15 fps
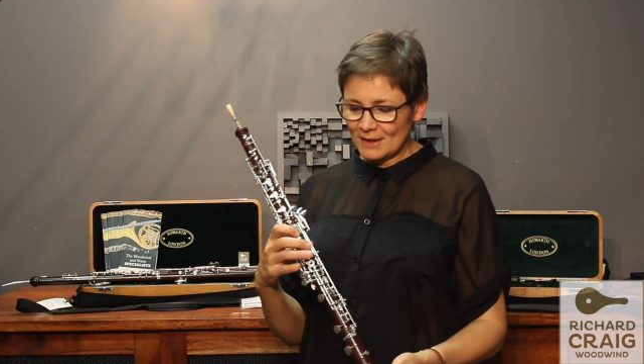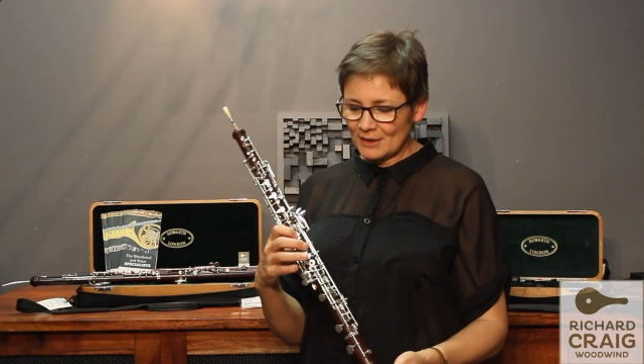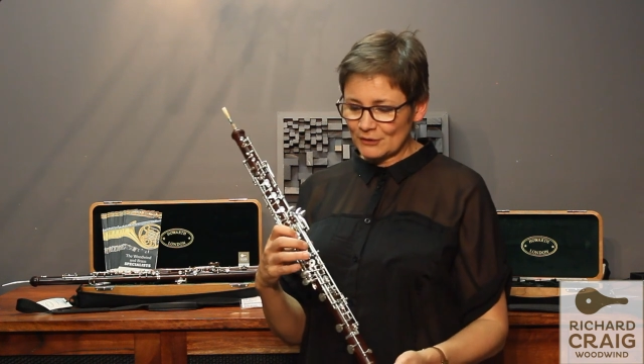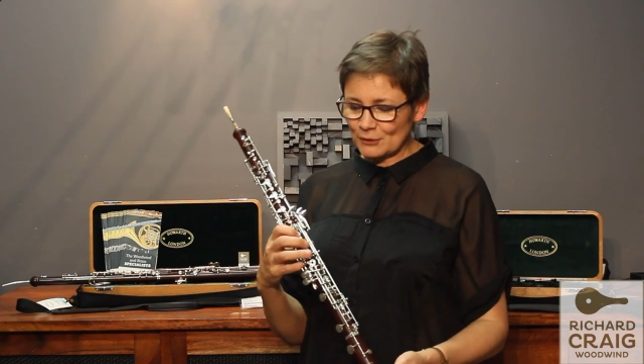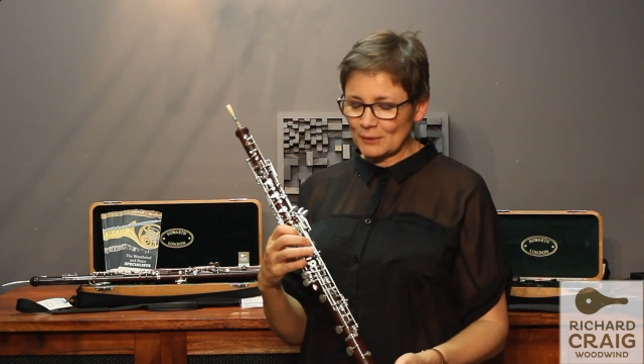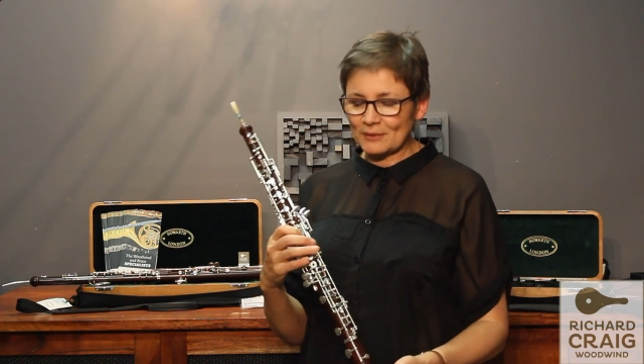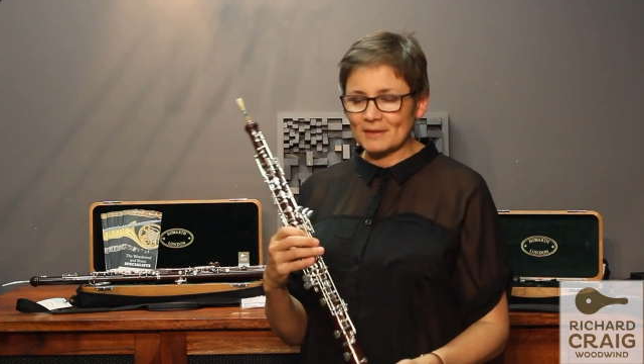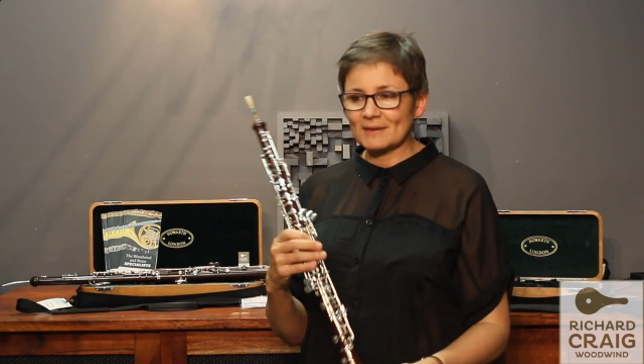
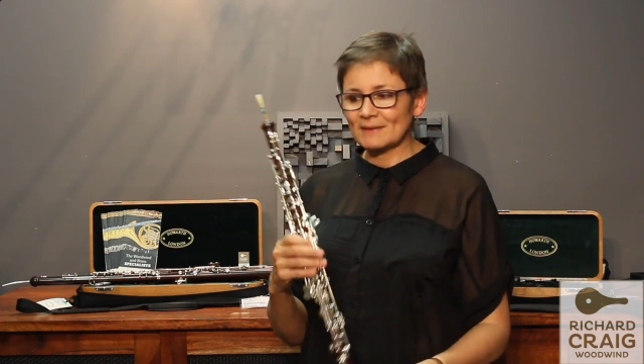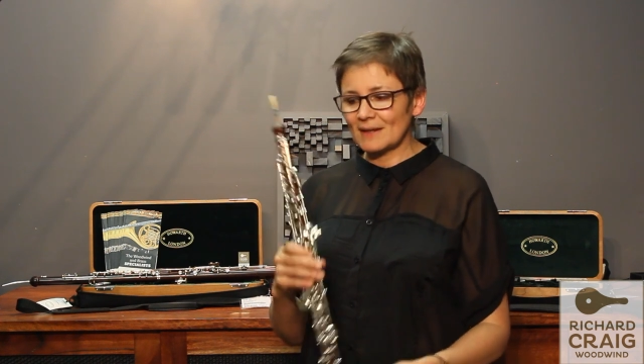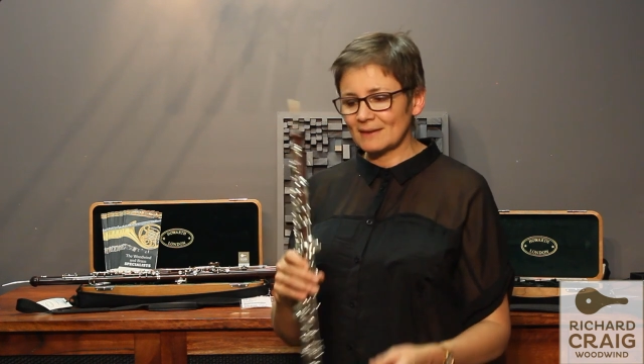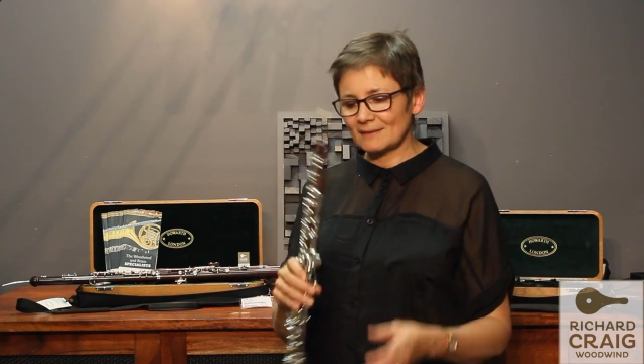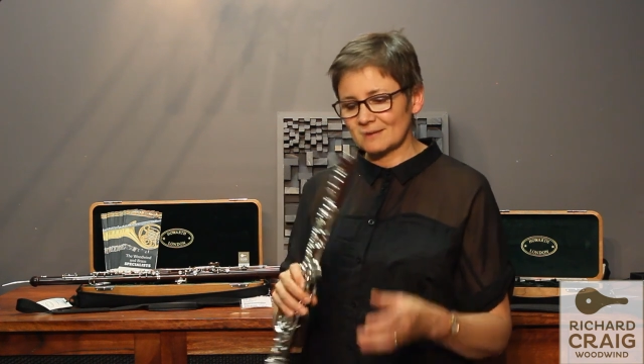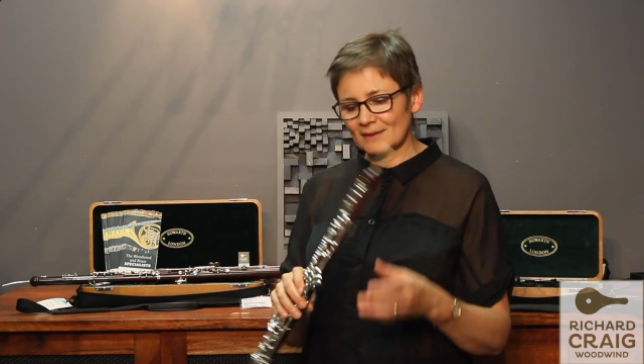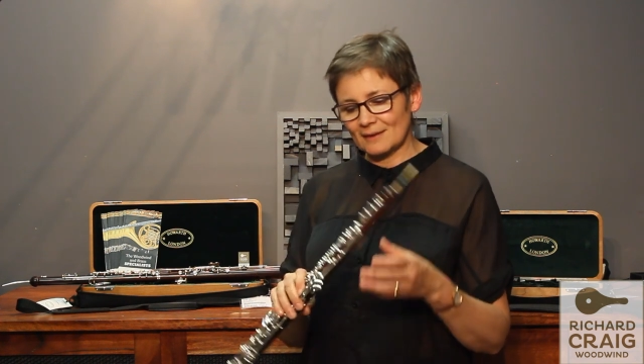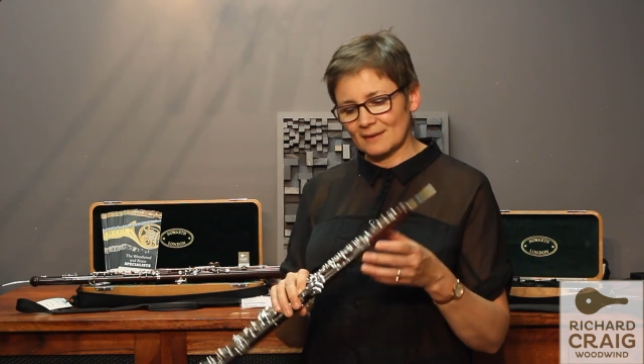So I think
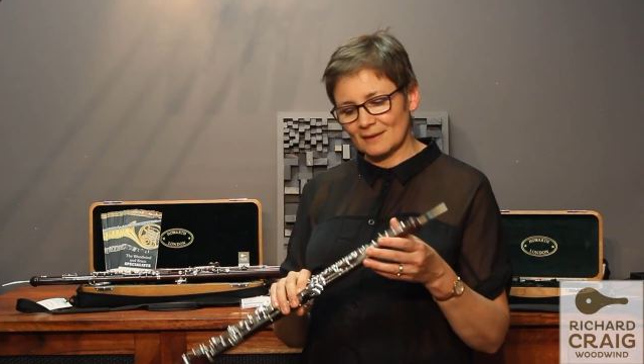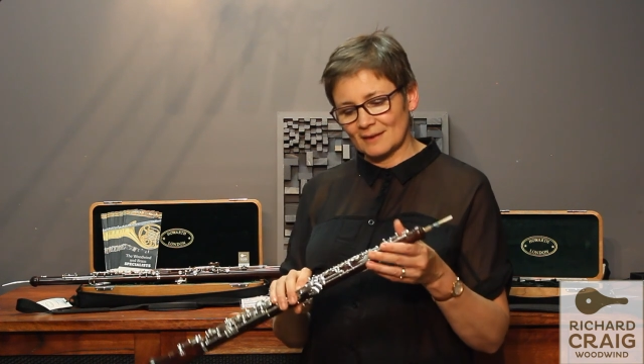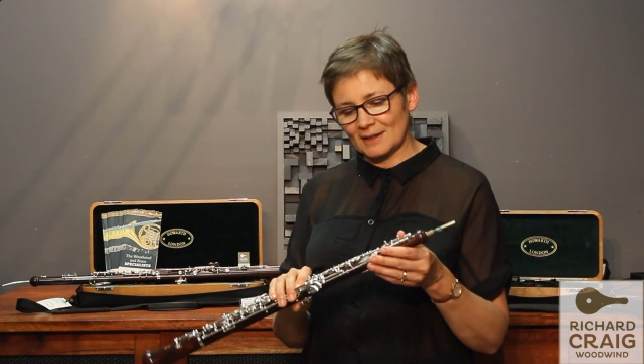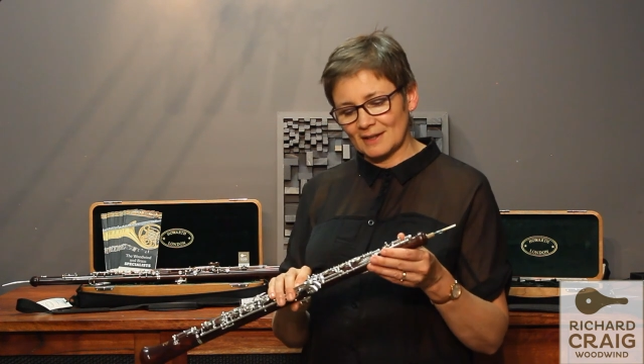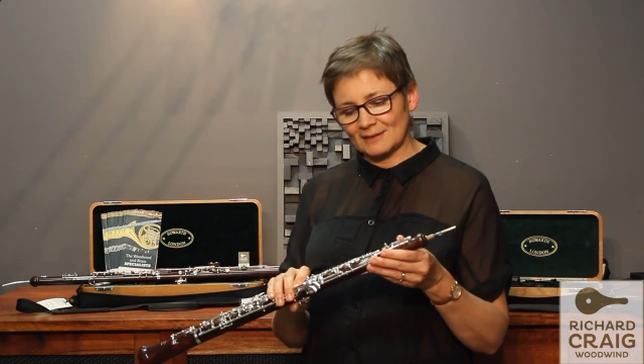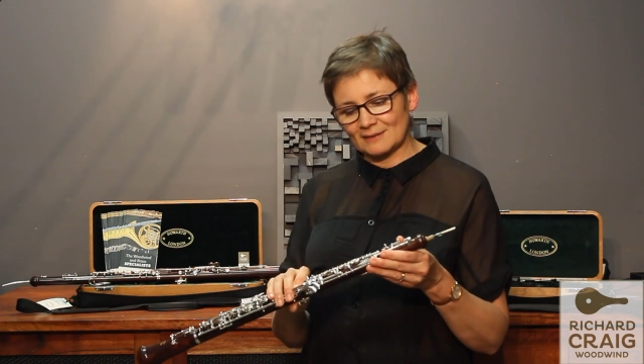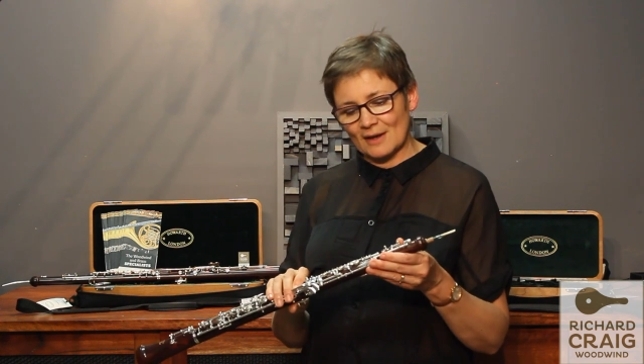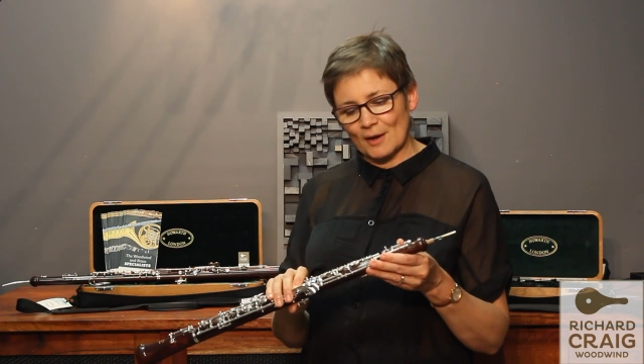that's an
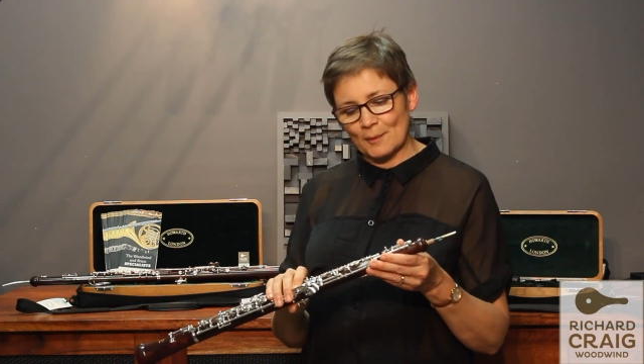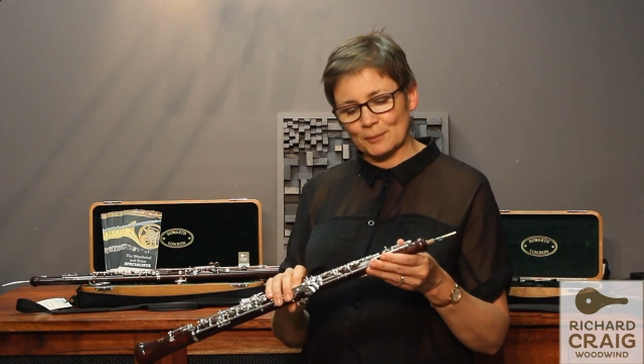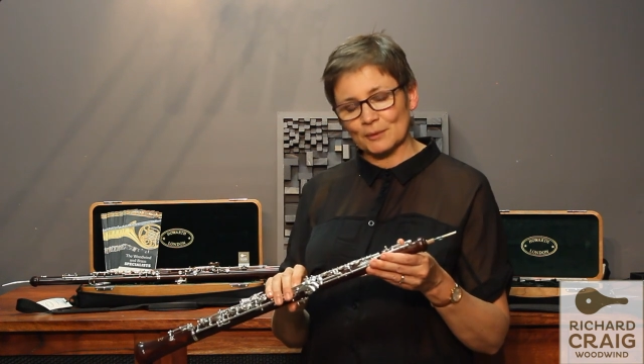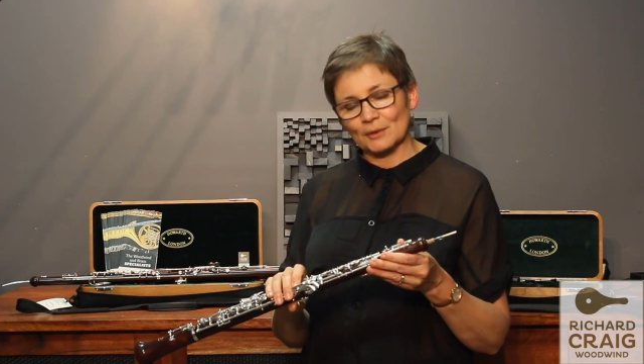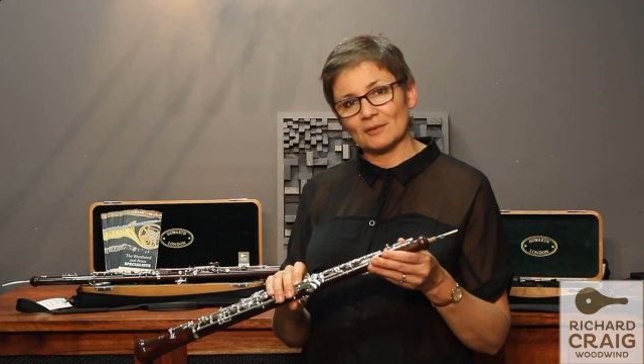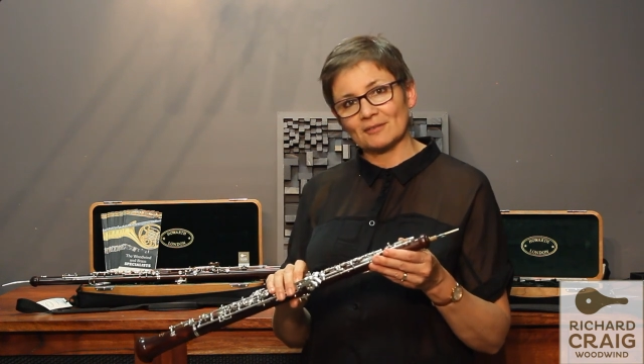example